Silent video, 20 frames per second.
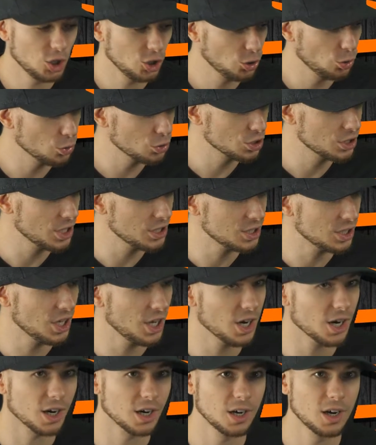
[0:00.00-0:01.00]
use this
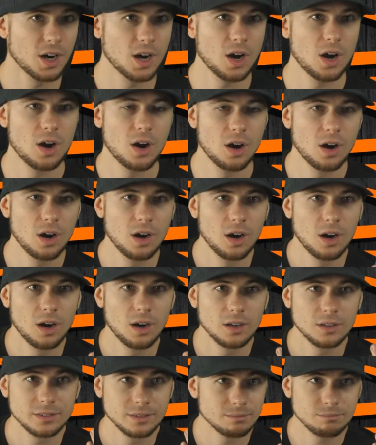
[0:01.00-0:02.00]
here.
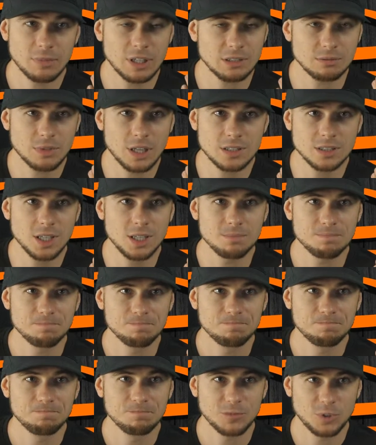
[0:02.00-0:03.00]
But that's it.
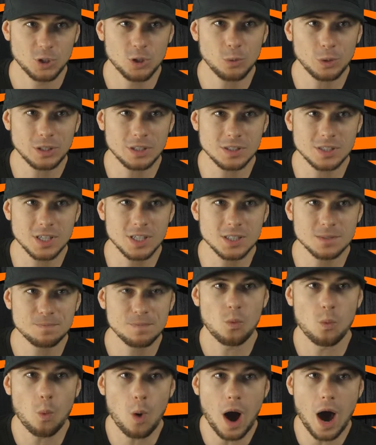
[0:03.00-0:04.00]
You know what this is?
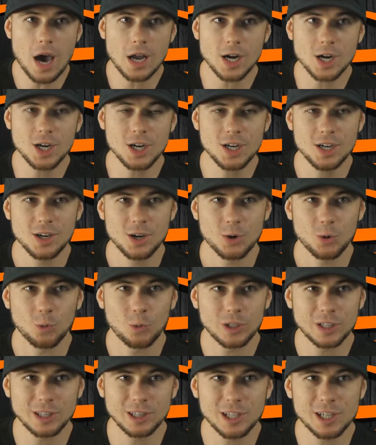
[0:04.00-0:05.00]
Water
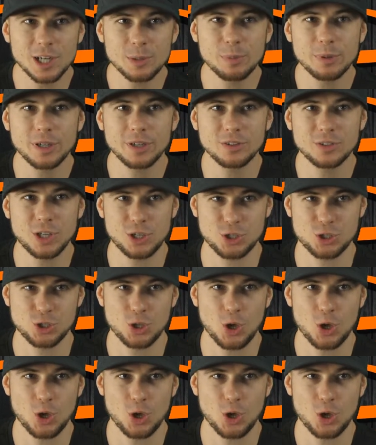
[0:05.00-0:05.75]
with a little bit of dish